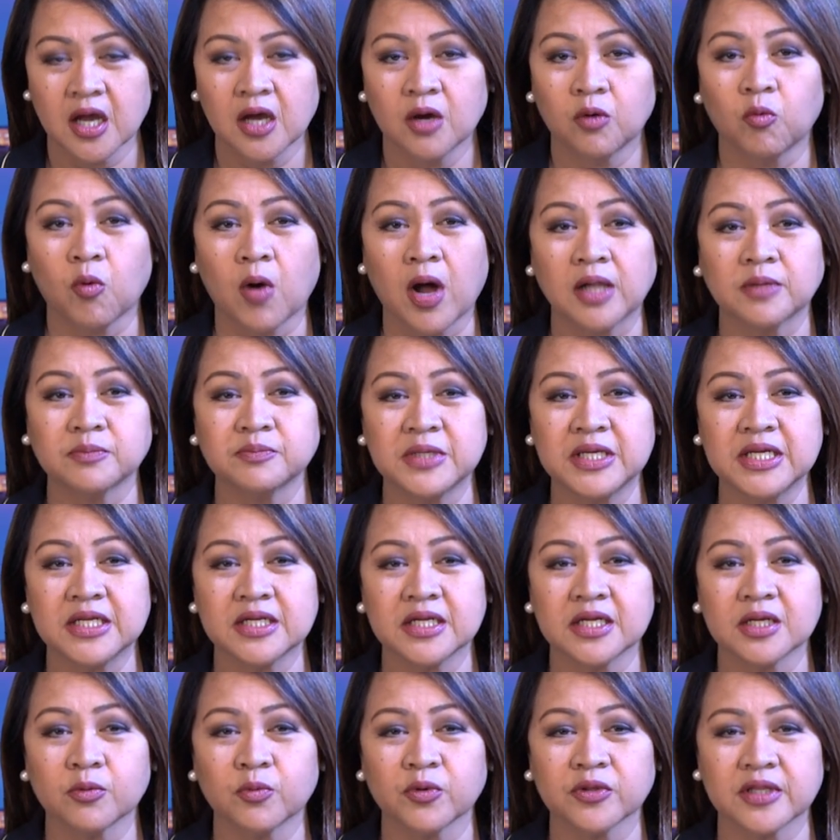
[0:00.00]
while
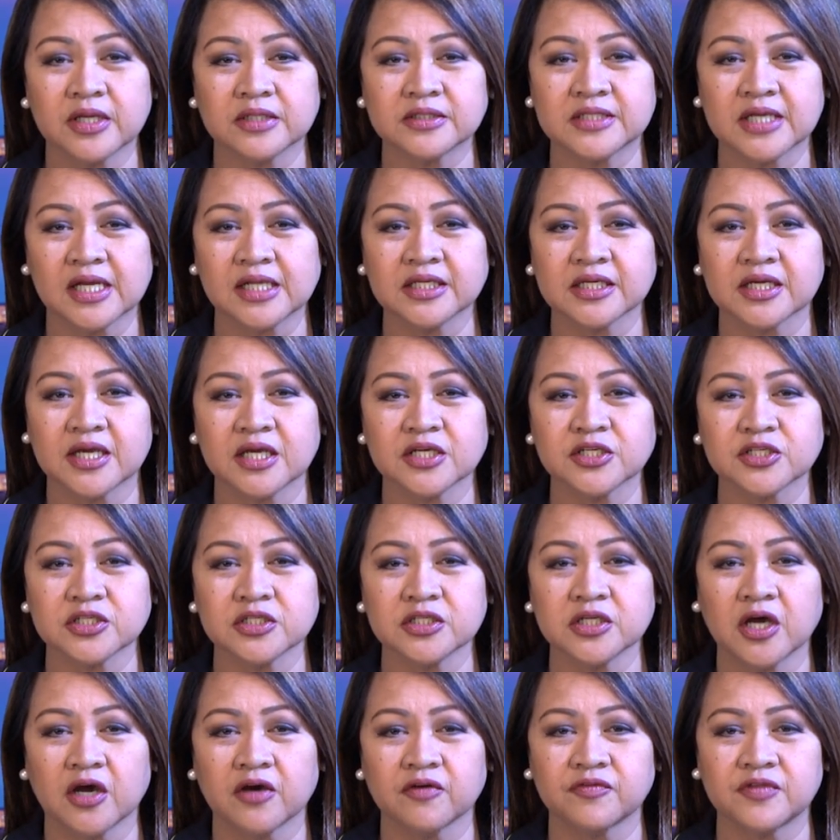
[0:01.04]
meeting with a
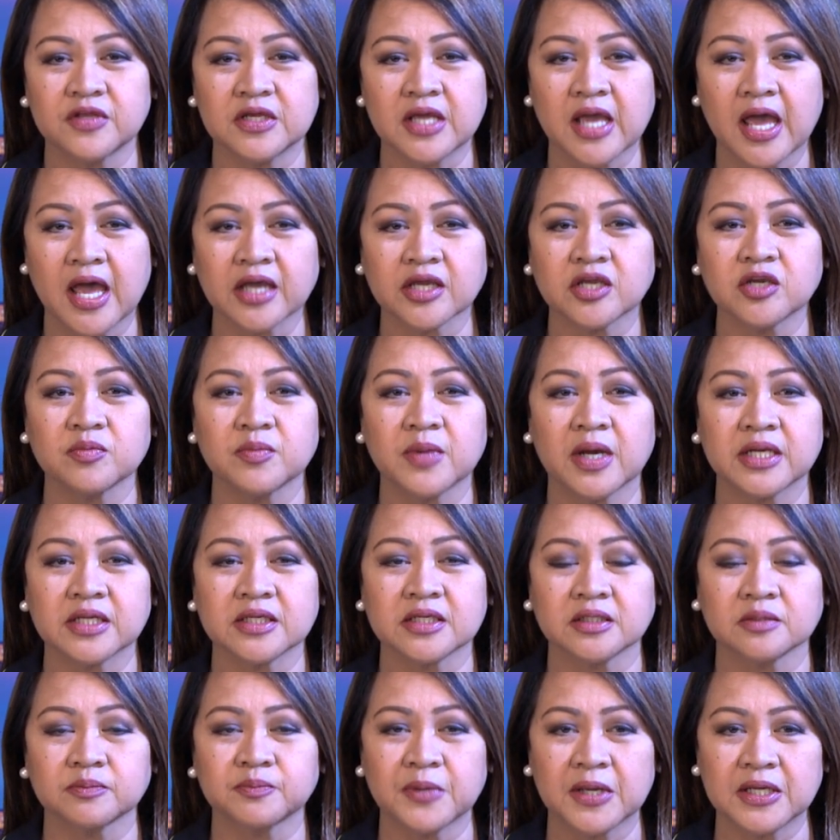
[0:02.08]
delegation of the
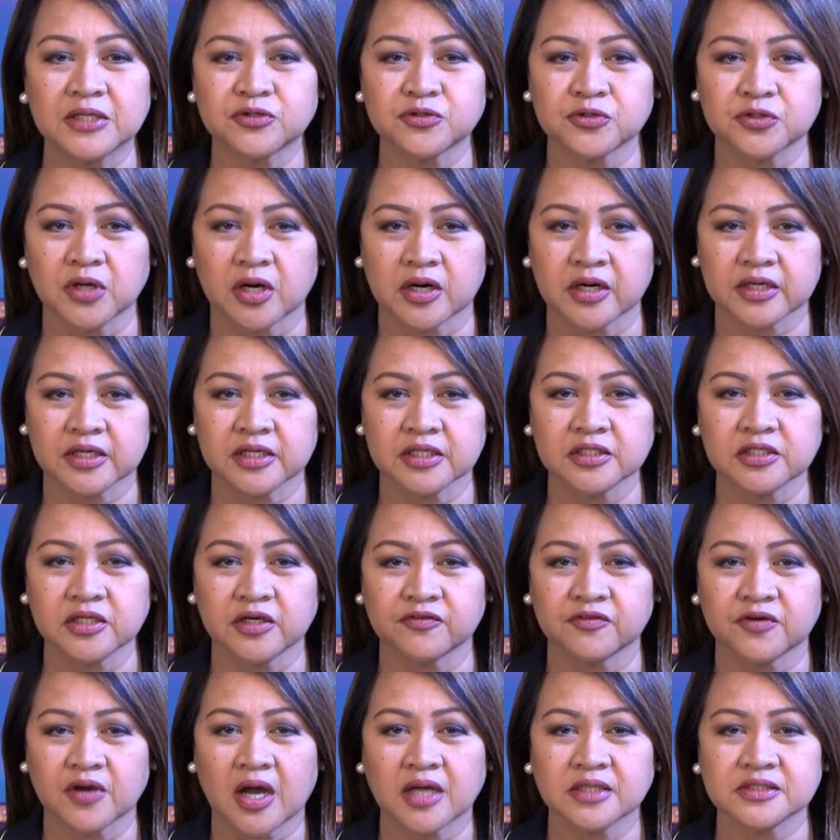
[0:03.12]
Ecumenical Patriarchate
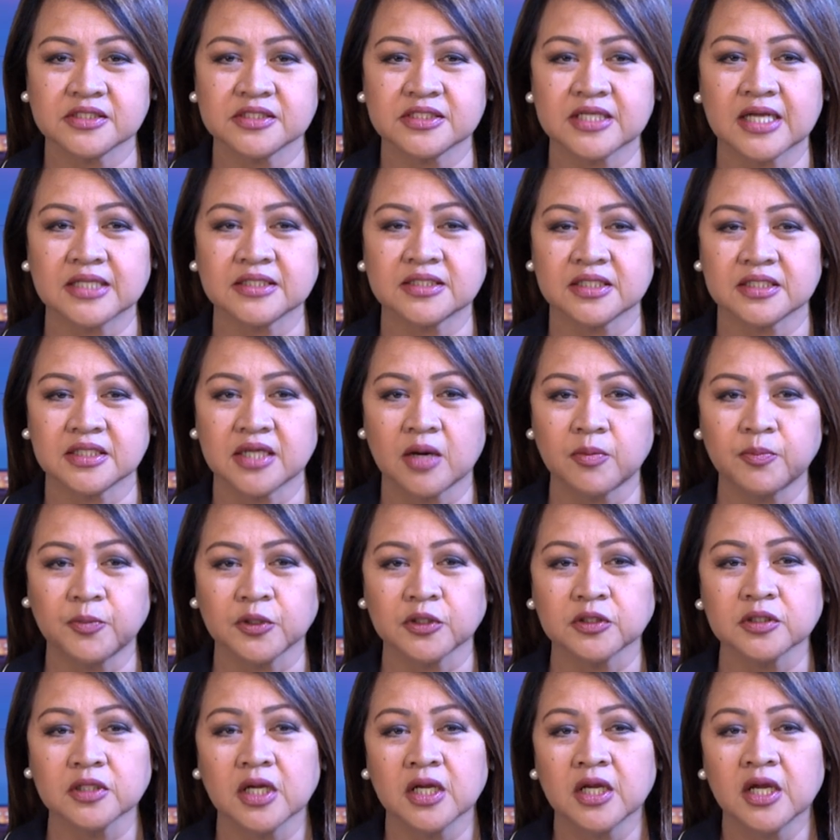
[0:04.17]
of
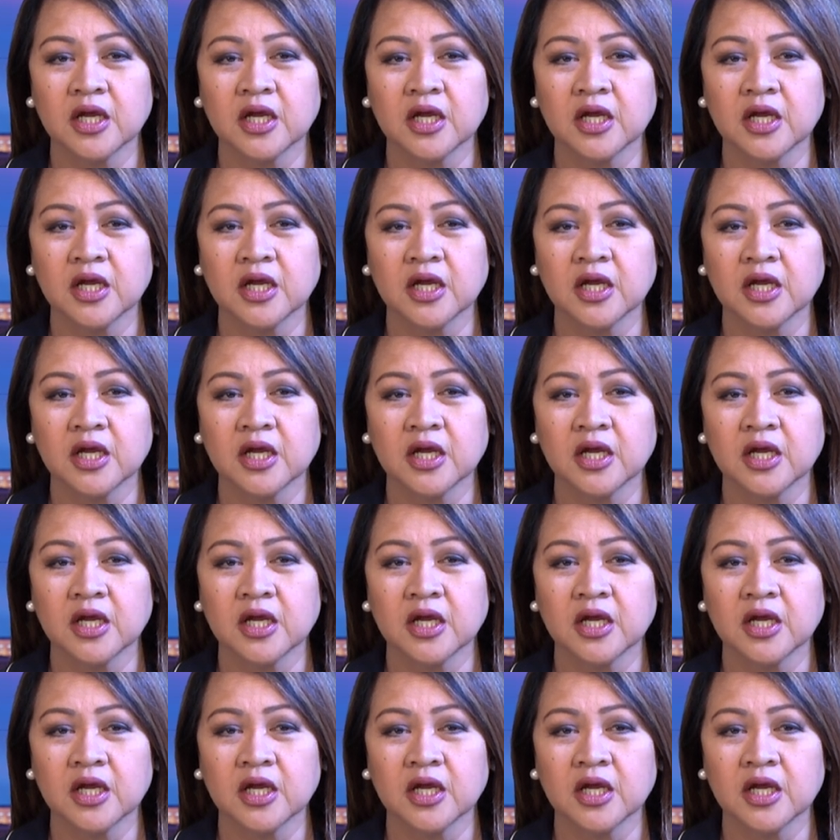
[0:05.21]
Constantinople.